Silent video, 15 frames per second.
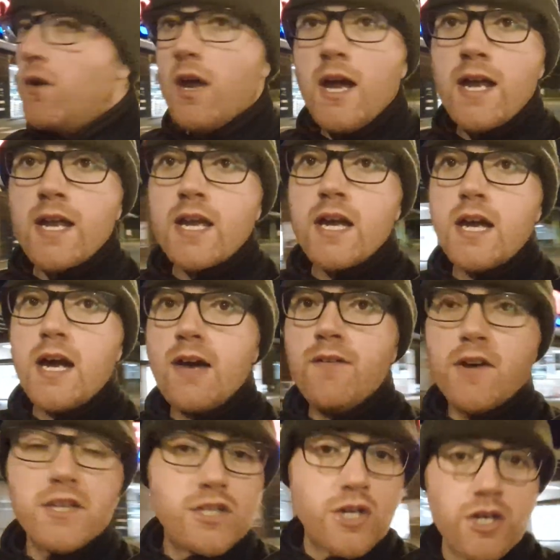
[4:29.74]
like, have
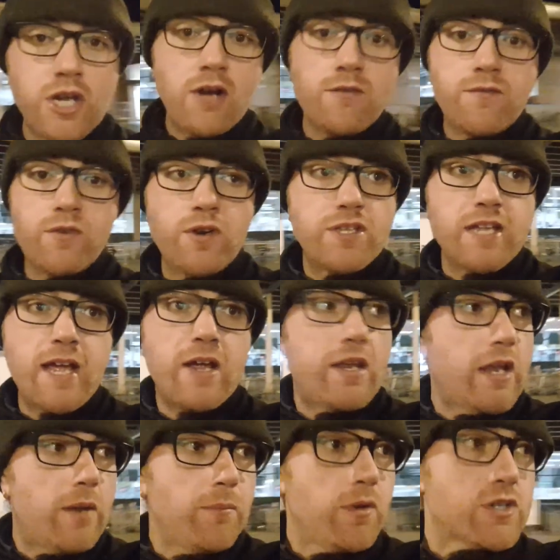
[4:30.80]
I turned up for a day
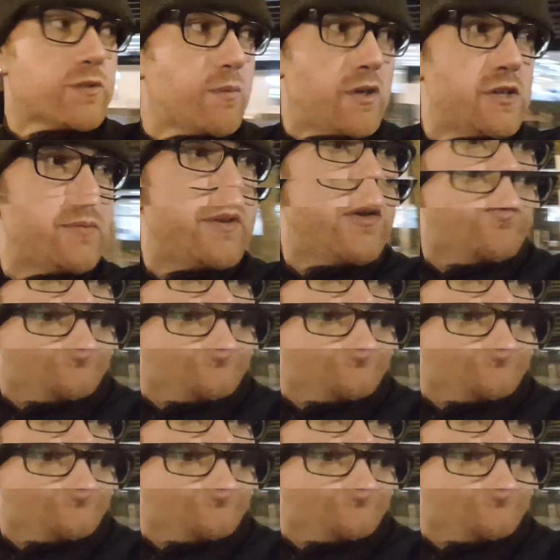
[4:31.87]
that I'm not supposed to be at